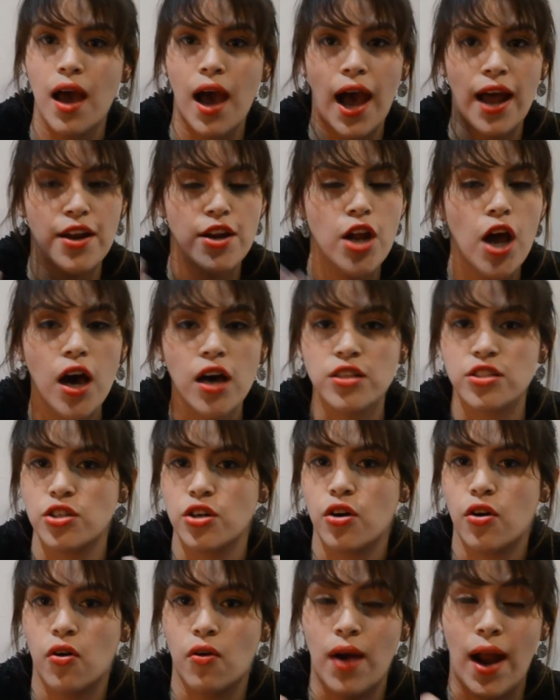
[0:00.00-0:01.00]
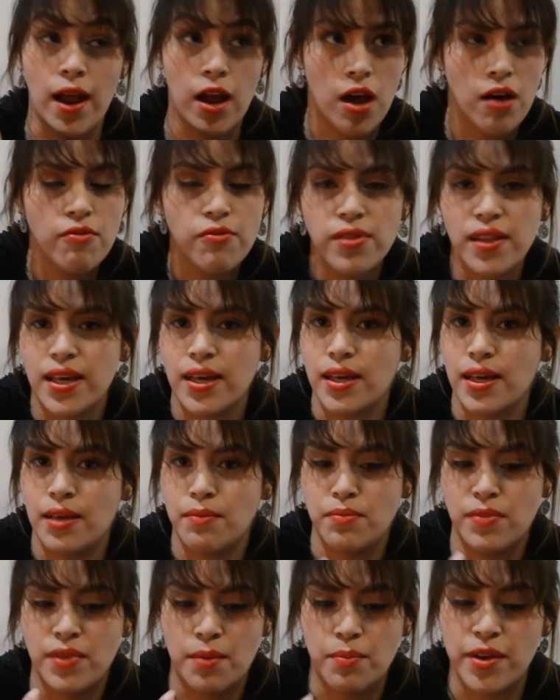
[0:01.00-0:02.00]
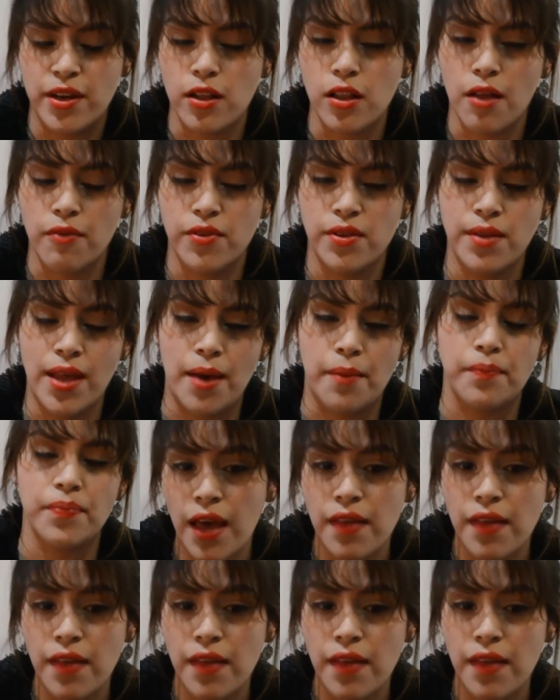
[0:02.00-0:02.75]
a knot or a conflict in the middle of them,